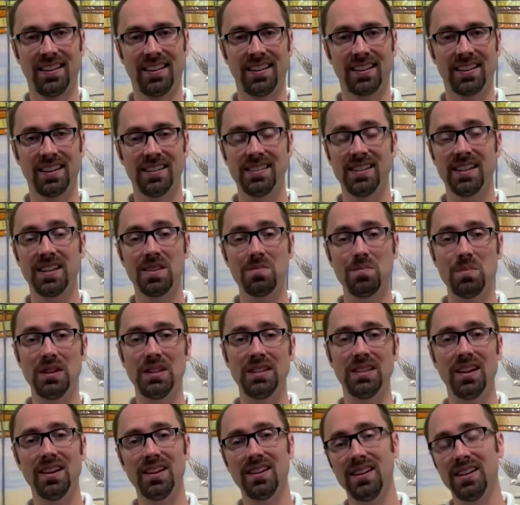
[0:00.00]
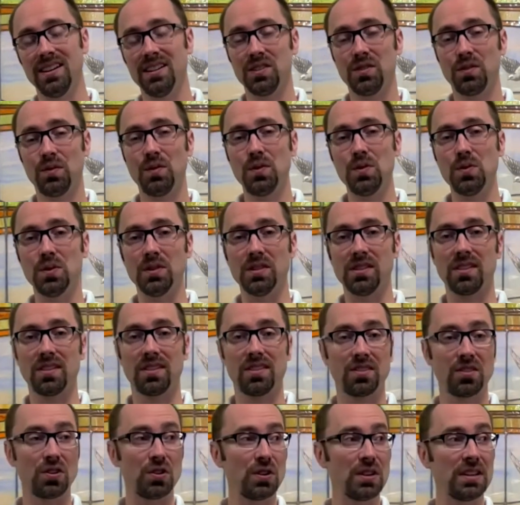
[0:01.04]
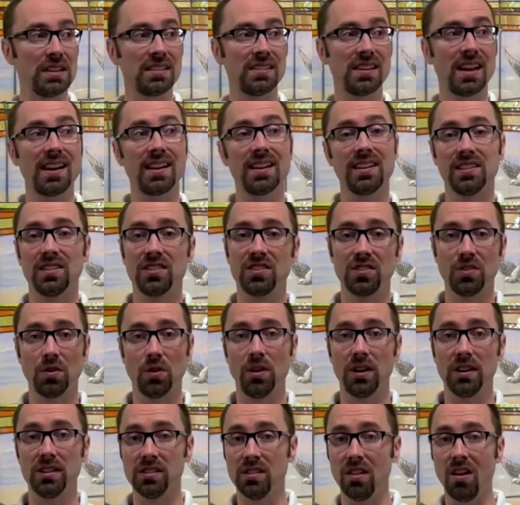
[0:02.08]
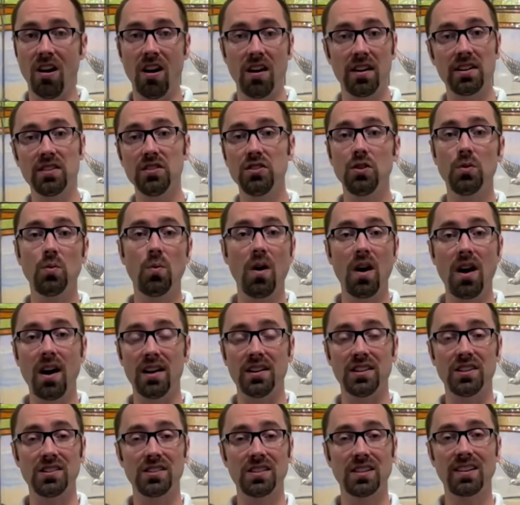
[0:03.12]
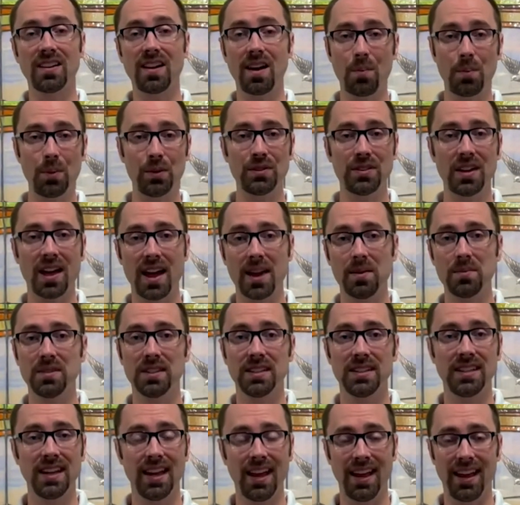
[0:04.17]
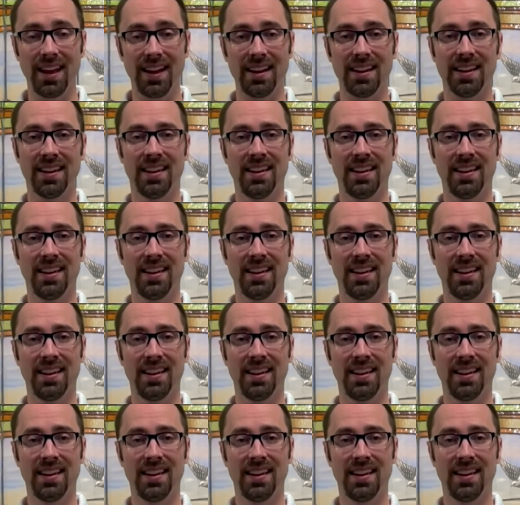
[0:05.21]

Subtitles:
Because it can be done in as few as 30 seconds or as long as you want, just a couple times a day.